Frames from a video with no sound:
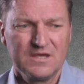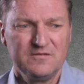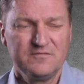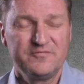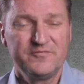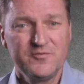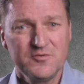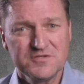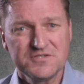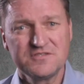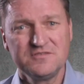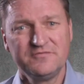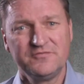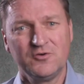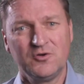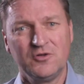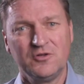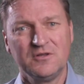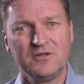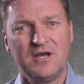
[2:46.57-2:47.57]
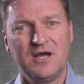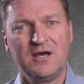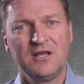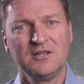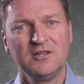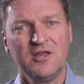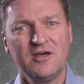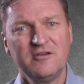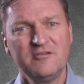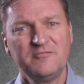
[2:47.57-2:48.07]
First of all, a
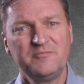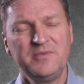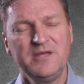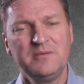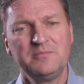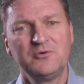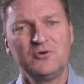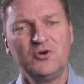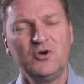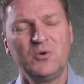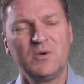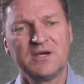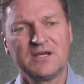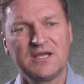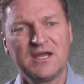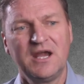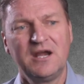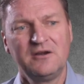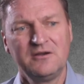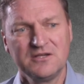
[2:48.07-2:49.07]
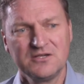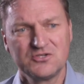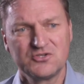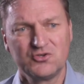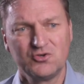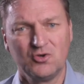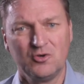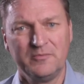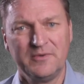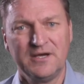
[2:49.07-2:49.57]
lot of people who are carrying
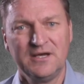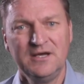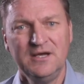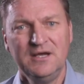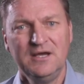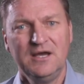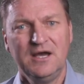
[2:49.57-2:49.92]
trauma